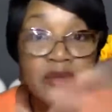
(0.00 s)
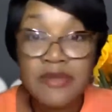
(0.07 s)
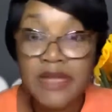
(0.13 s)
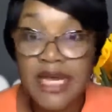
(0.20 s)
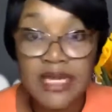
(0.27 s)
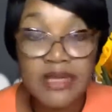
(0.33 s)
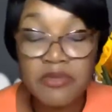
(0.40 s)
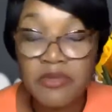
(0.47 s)

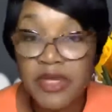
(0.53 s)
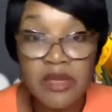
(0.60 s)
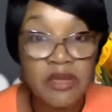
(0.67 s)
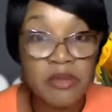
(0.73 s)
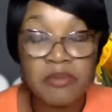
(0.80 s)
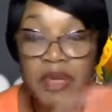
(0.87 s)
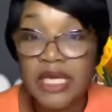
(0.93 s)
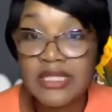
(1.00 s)
got it, with
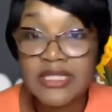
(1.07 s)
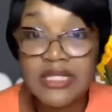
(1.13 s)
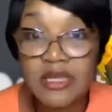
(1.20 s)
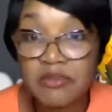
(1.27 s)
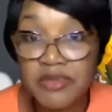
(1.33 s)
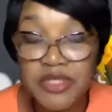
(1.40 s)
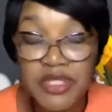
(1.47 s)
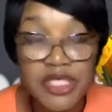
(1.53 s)
your policy
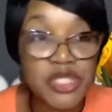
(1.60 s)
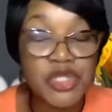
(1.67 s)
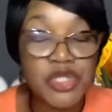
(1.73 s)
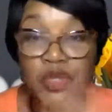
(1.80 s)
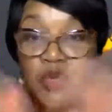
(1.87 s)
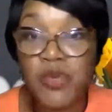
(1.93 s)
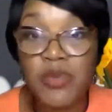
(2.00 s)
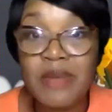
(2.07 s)
and procedures
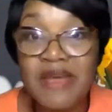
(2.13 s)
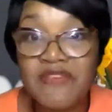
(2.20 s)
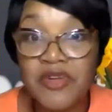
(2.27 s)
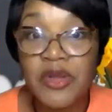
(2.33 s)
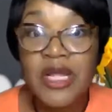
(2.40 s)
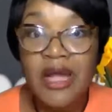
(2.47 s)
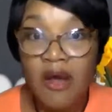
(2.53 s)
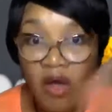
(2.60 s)
or
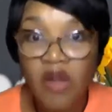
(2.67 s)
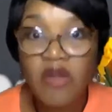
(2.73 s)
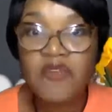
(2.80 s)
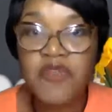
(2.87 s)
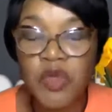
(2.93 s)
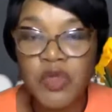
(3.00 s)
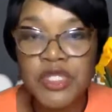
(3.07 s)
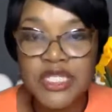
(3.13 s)
whomever, all
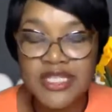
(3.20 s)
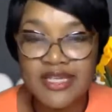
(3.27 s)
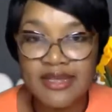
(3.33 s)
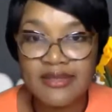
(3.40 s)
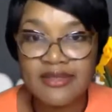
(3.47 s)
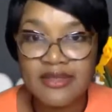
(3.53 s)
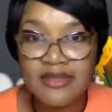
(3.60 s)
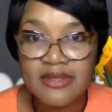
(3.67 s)
of those
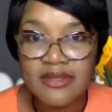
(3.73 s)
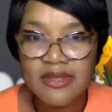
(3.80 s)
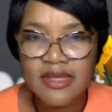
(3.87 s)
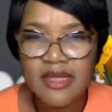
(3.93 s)
things.